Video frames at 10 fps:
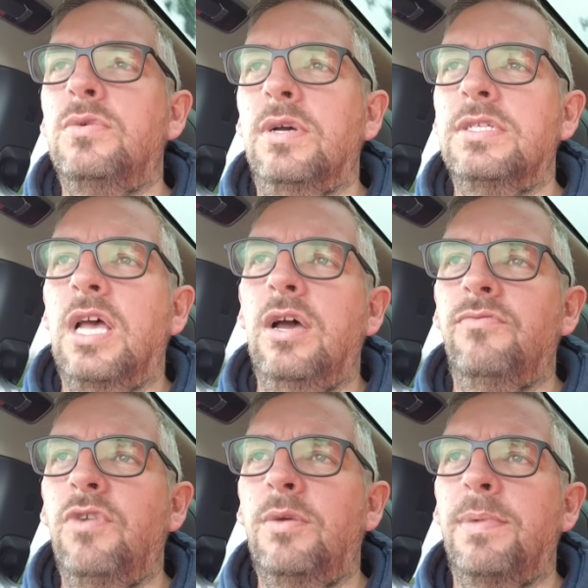to us
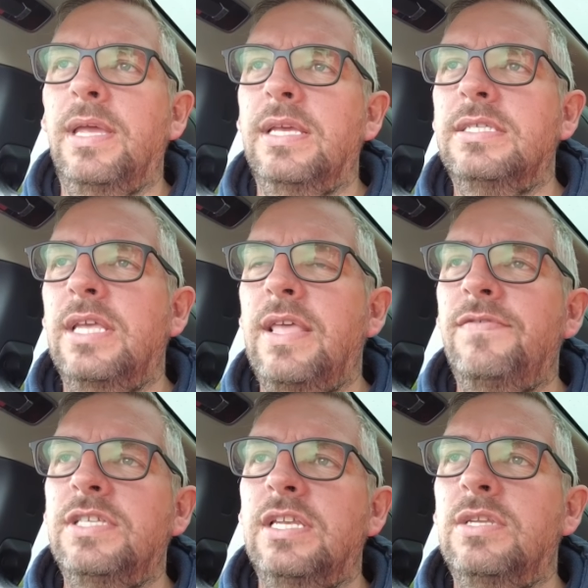at Rugby, so
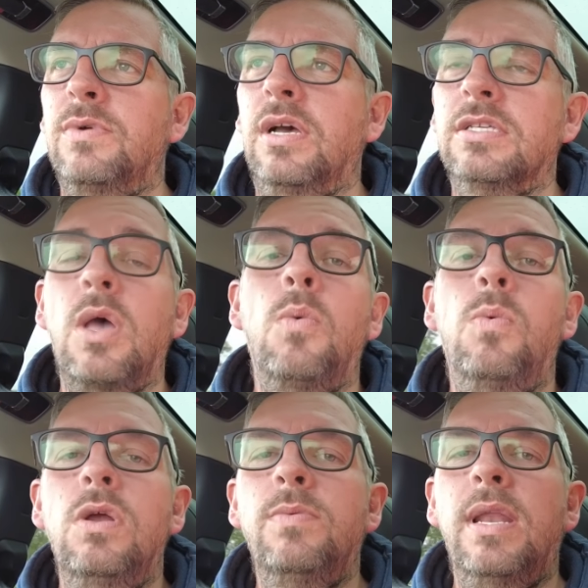they've said to us,
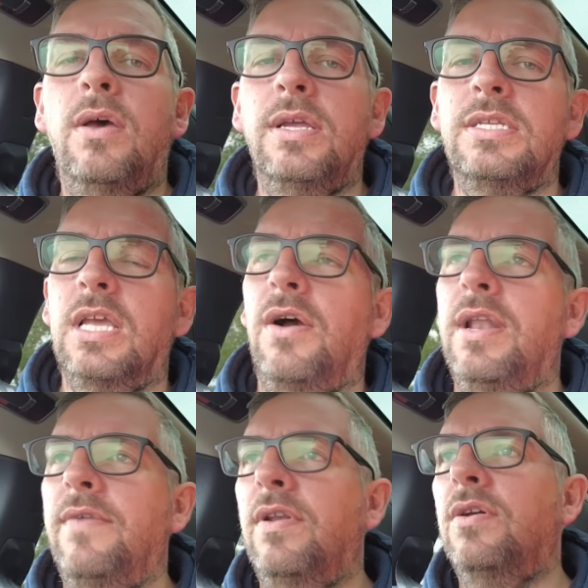would we like to go
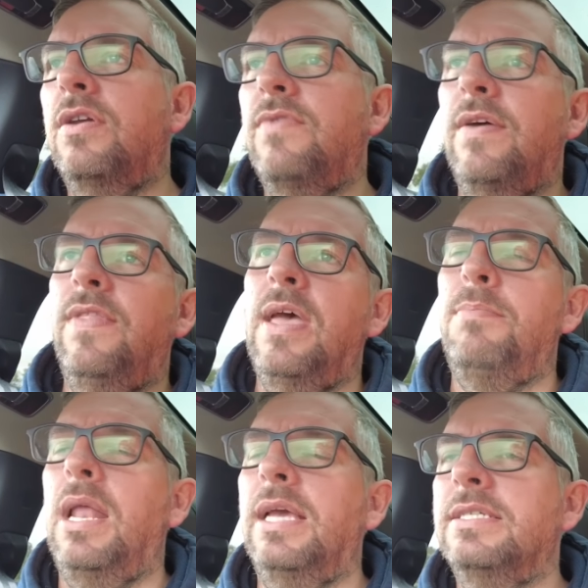and have a look around
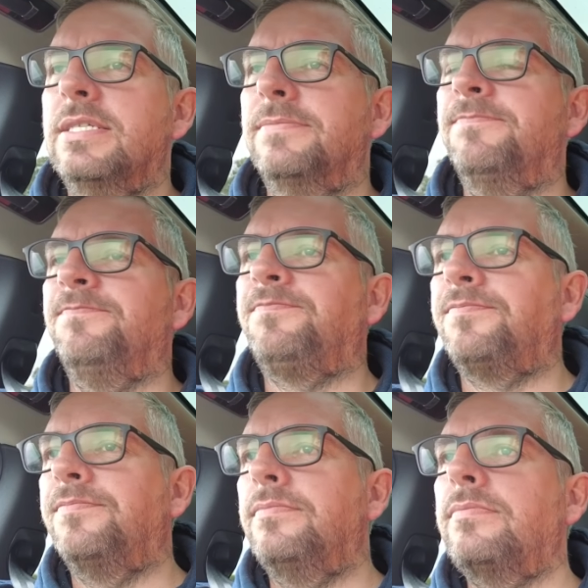their place?
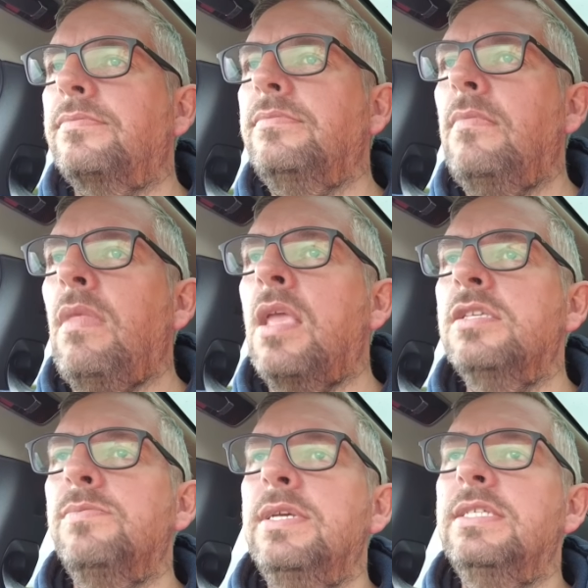
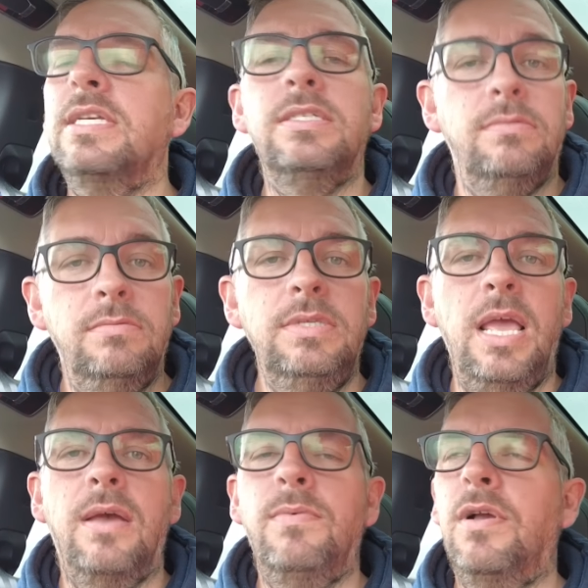So we said,
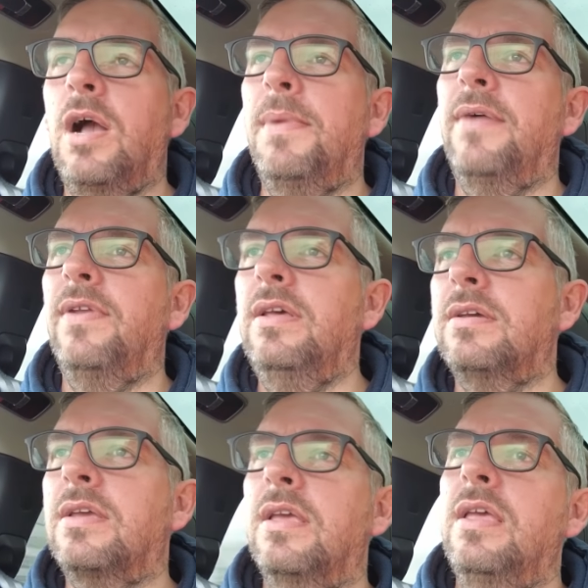yeah, we'll come and have a
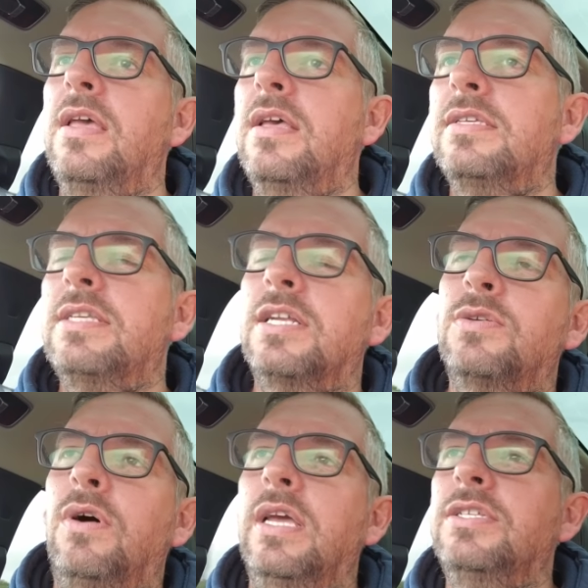look. Sounds
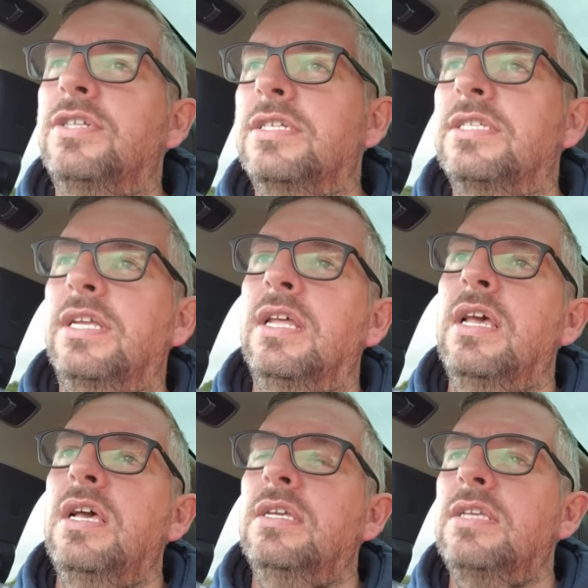quite interesting.
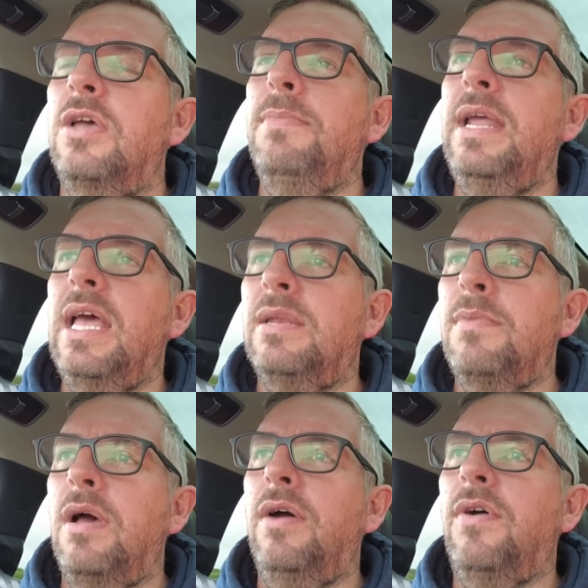So me and
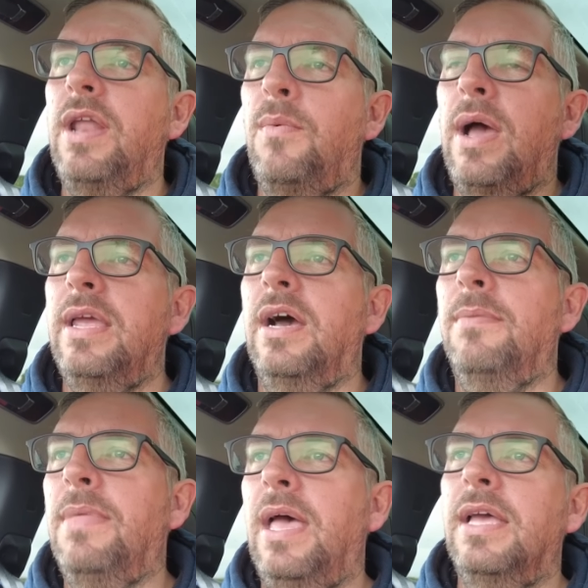Adam are on our way
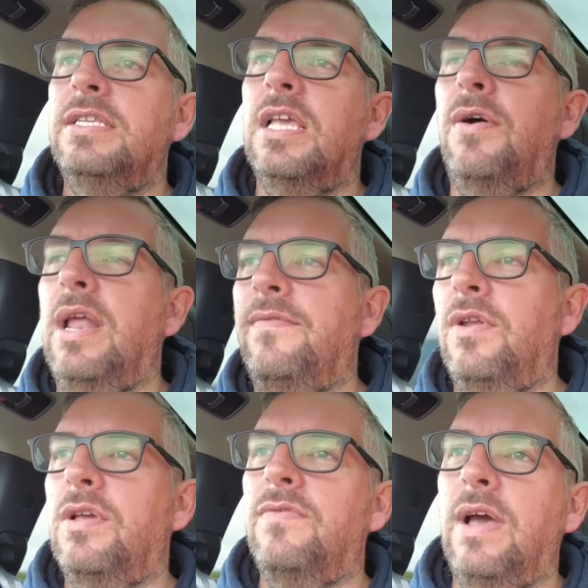up there to go and have a
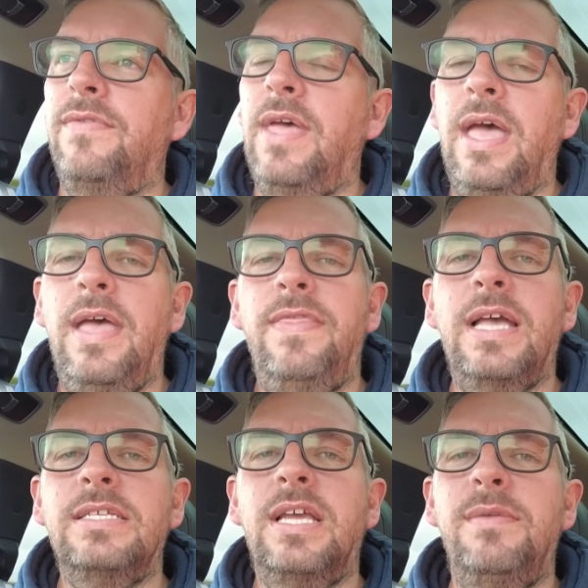look around there.
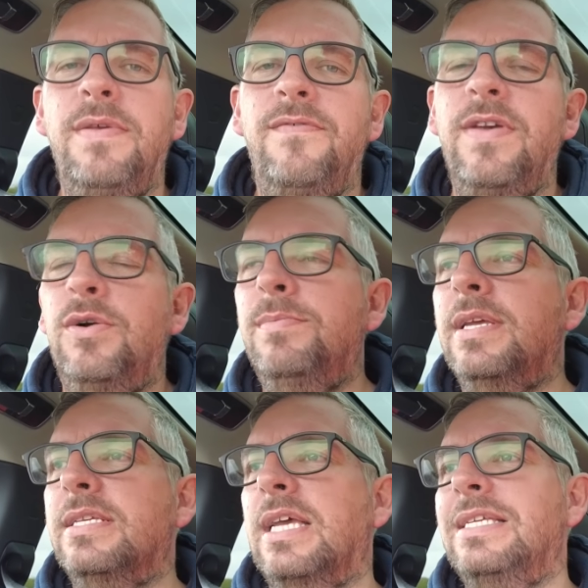That's going to be
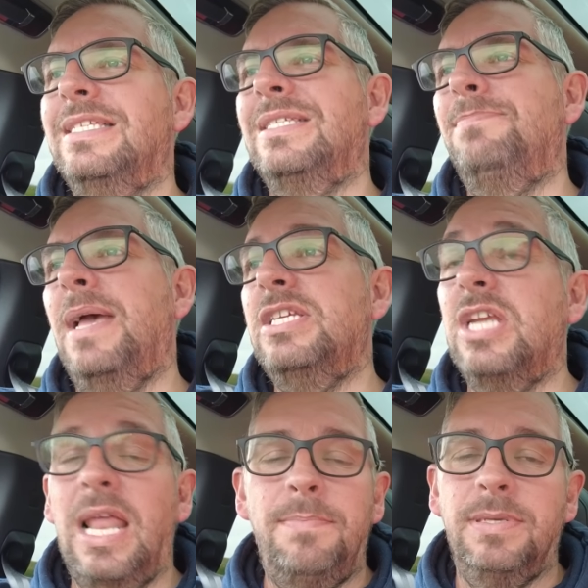filmed as a
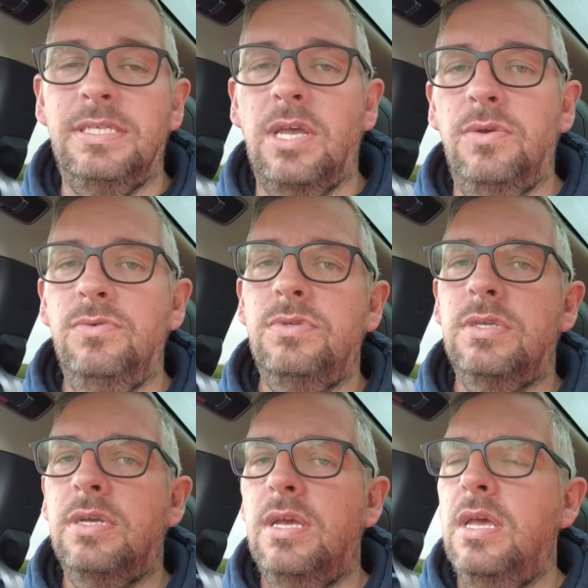special episode
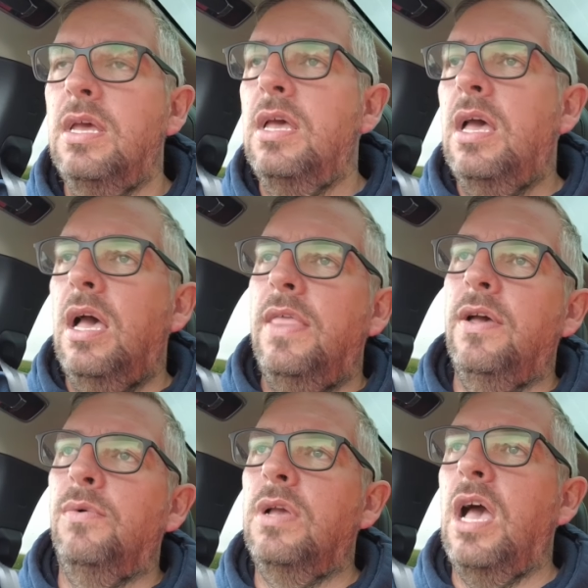
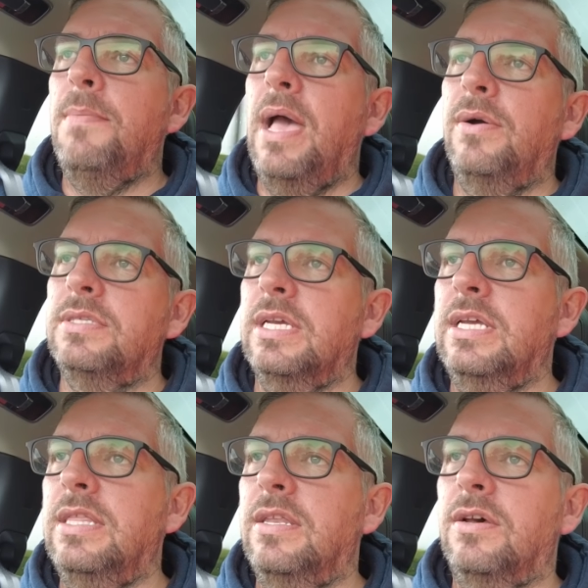that will come out
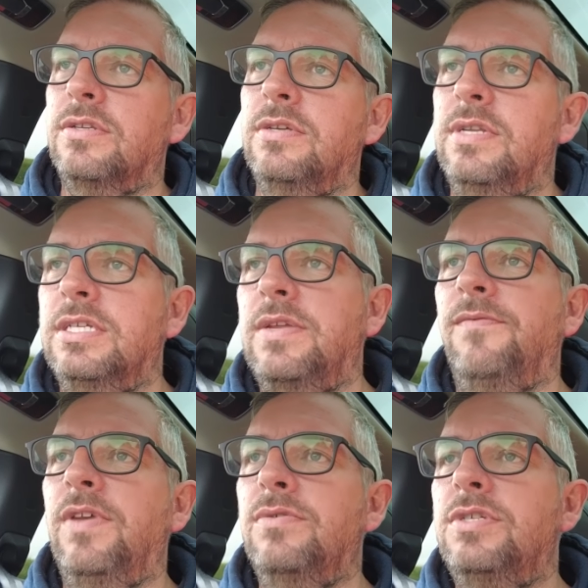in the not too
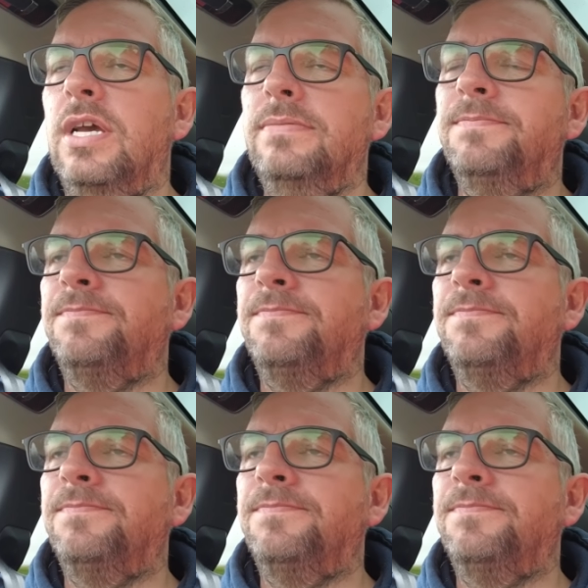distant future.